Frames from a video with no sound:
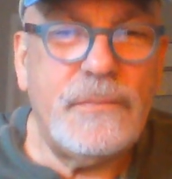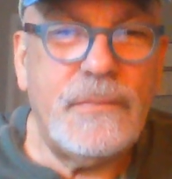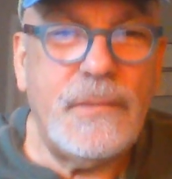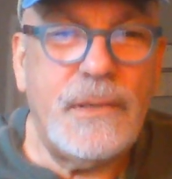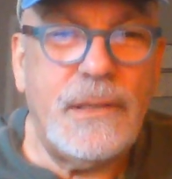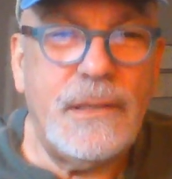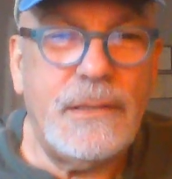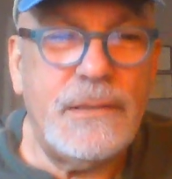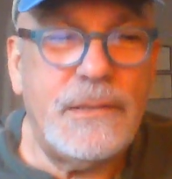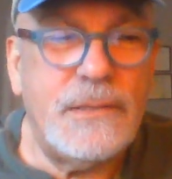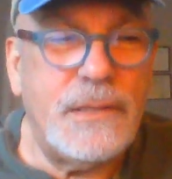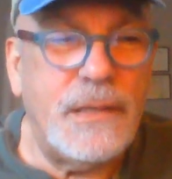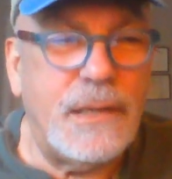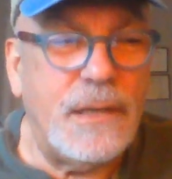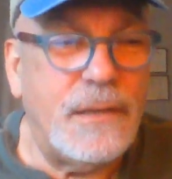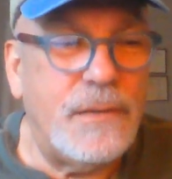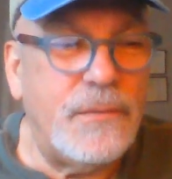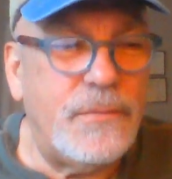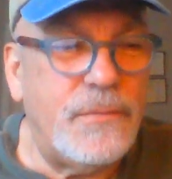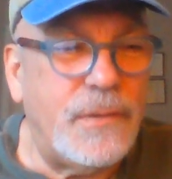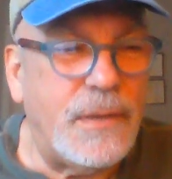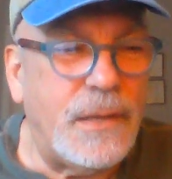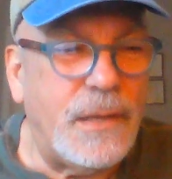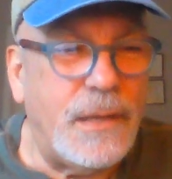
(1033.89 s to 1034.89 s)
instead
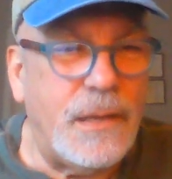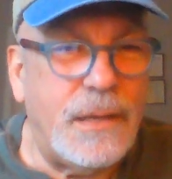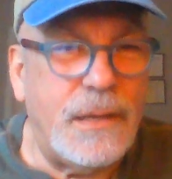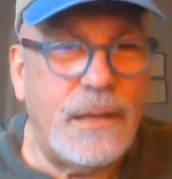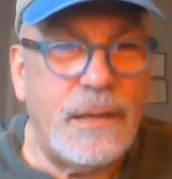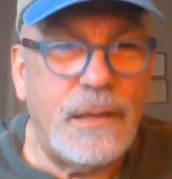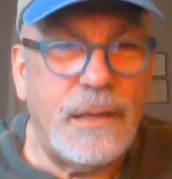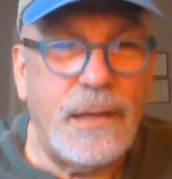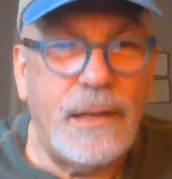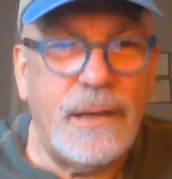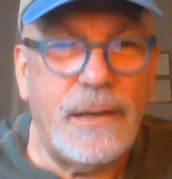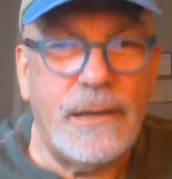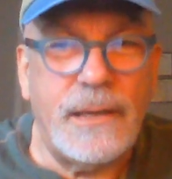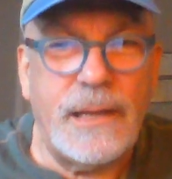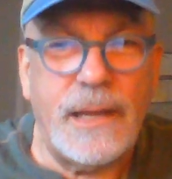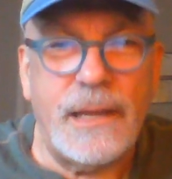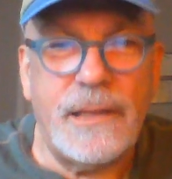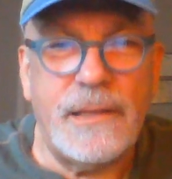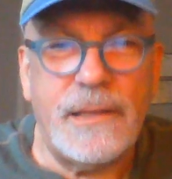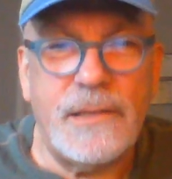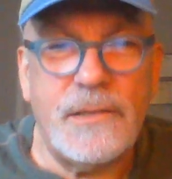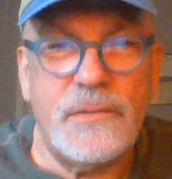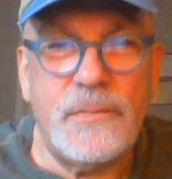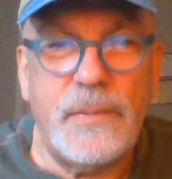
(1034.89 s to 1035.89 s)
of uh, here
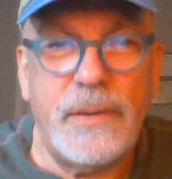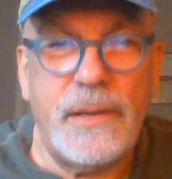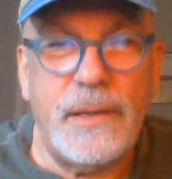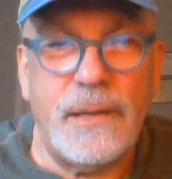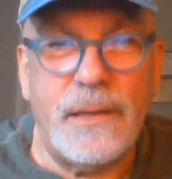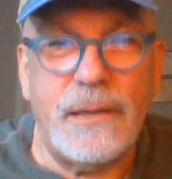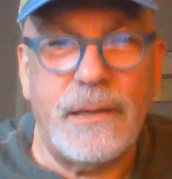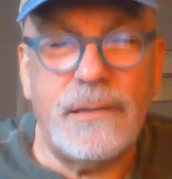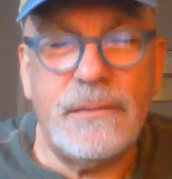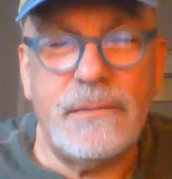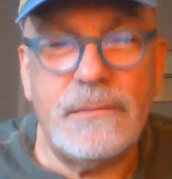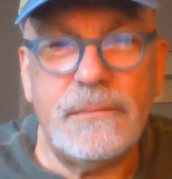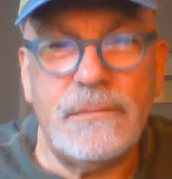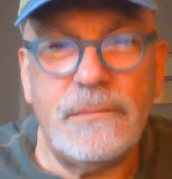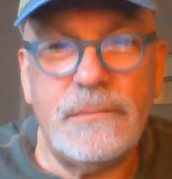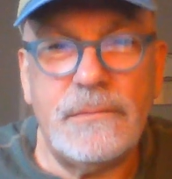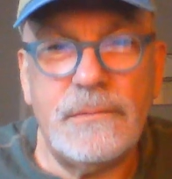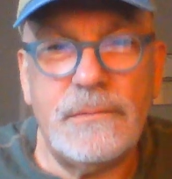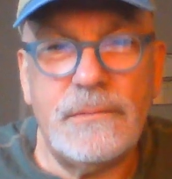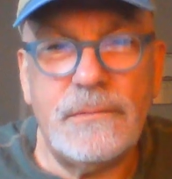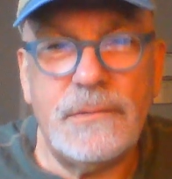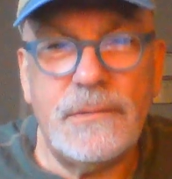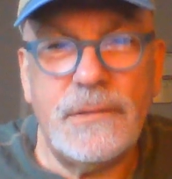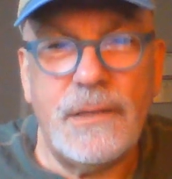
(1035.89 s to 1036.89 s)
take this pill.
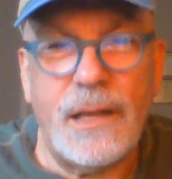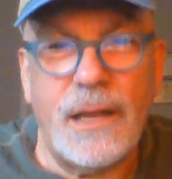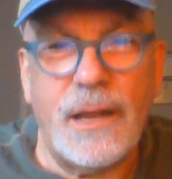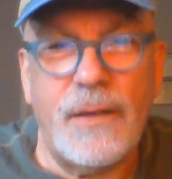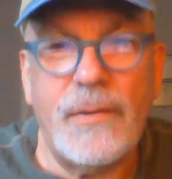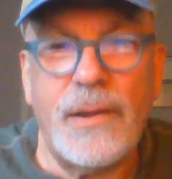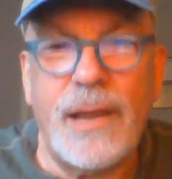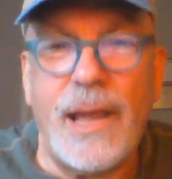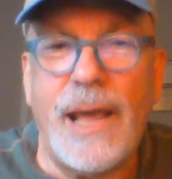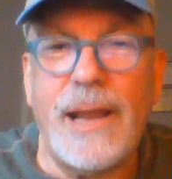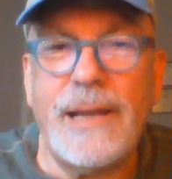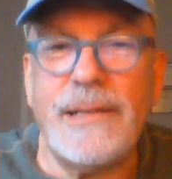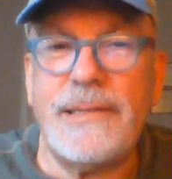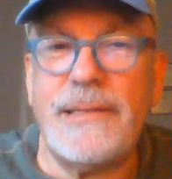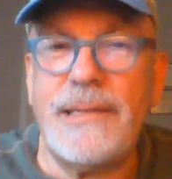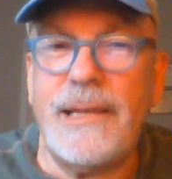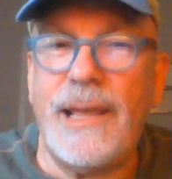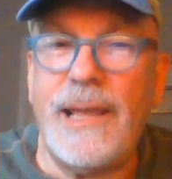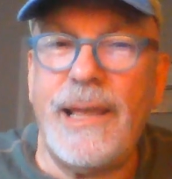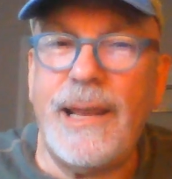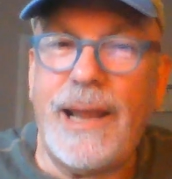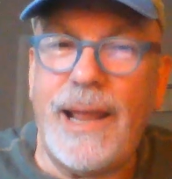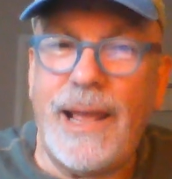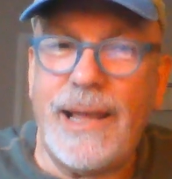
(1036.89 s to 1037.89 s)
All right, we got to
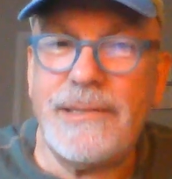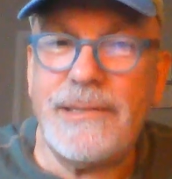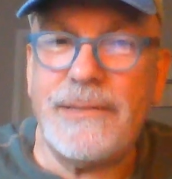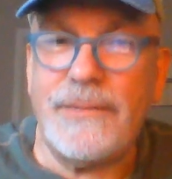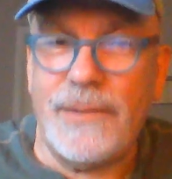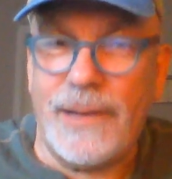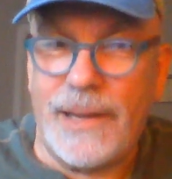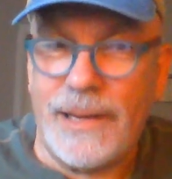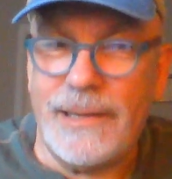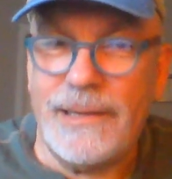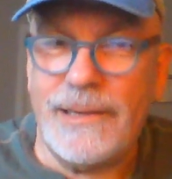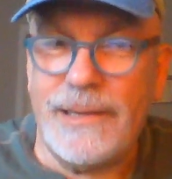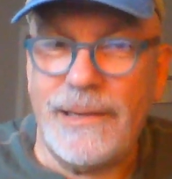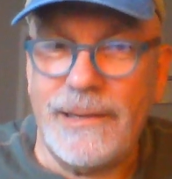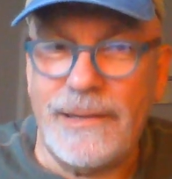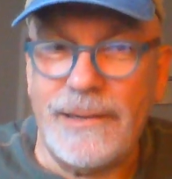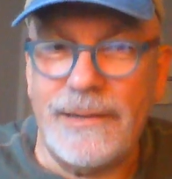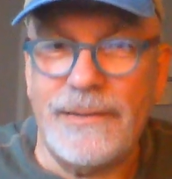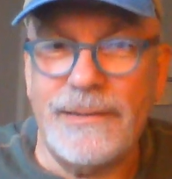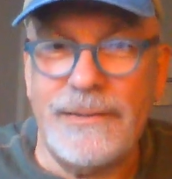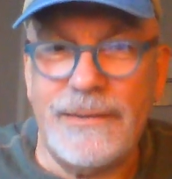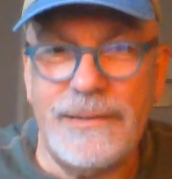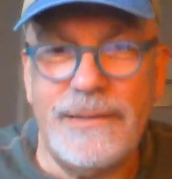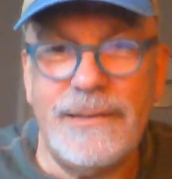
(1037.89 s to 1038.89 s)
see you next week
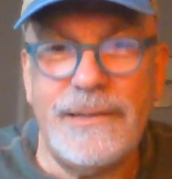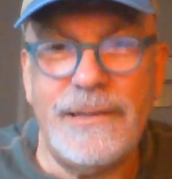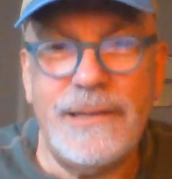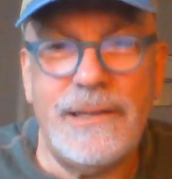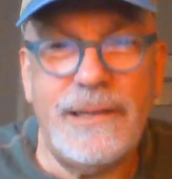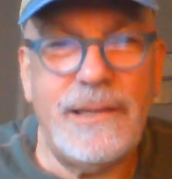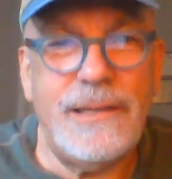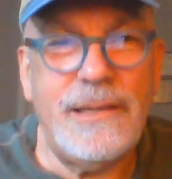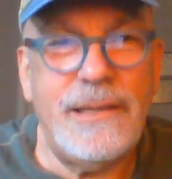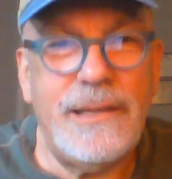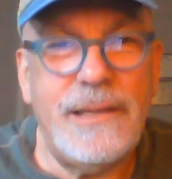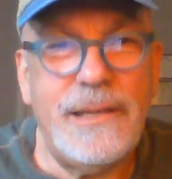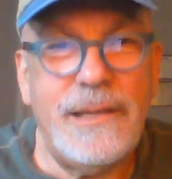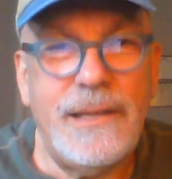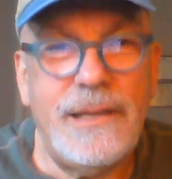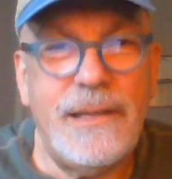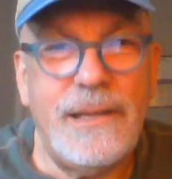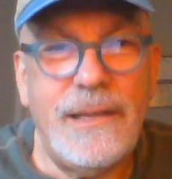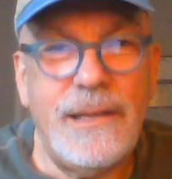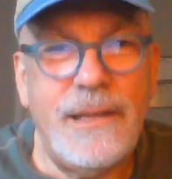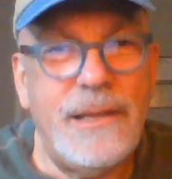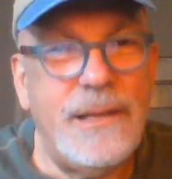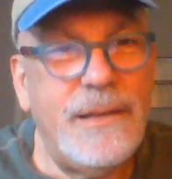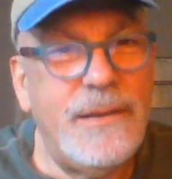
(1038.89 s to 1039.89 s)
too.
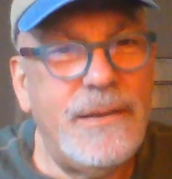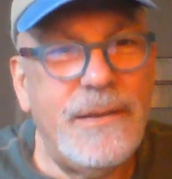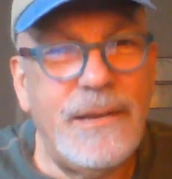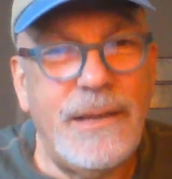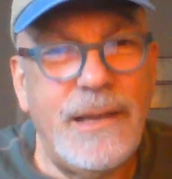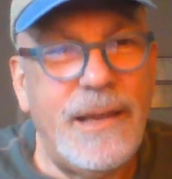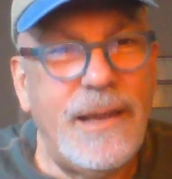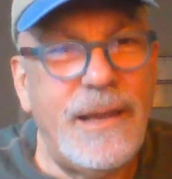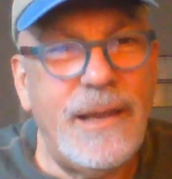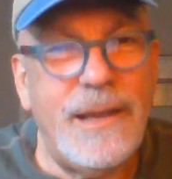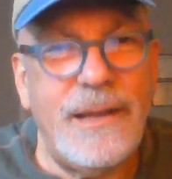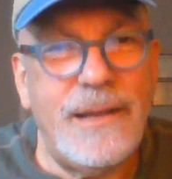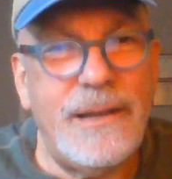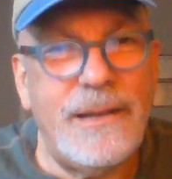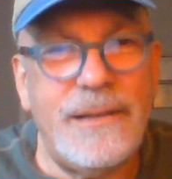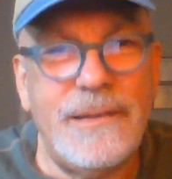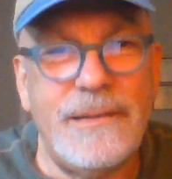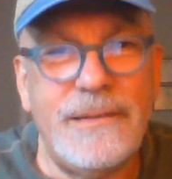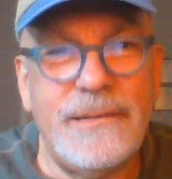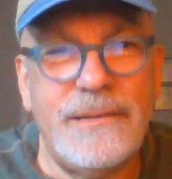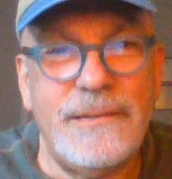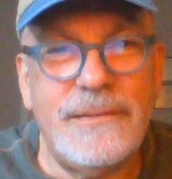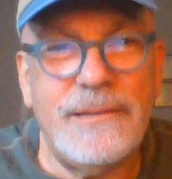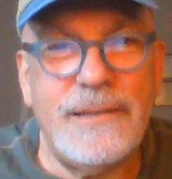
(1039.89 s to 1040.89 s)
Well, eh,
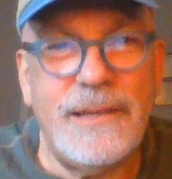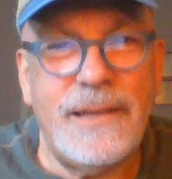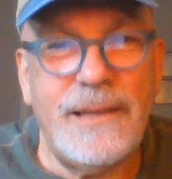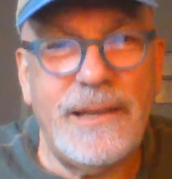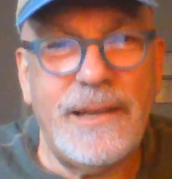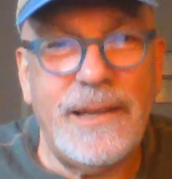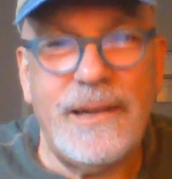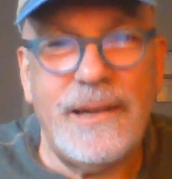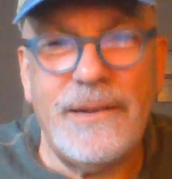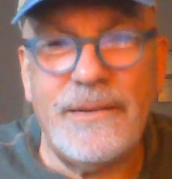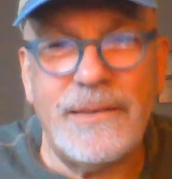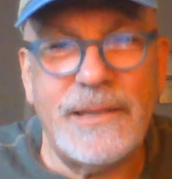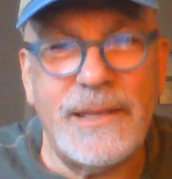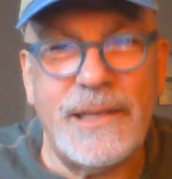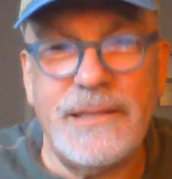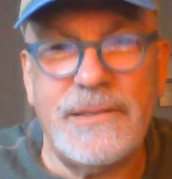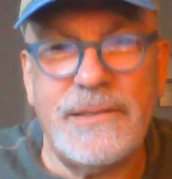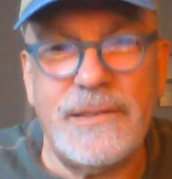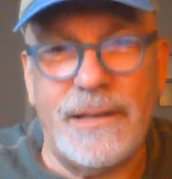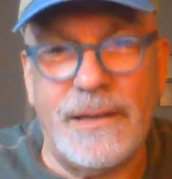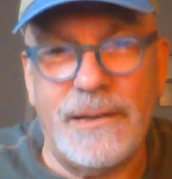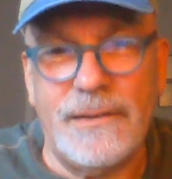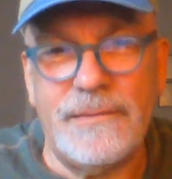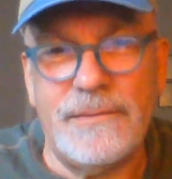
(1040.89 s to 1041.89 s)
I don't think
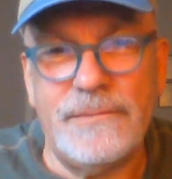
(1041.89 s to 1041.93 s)
so.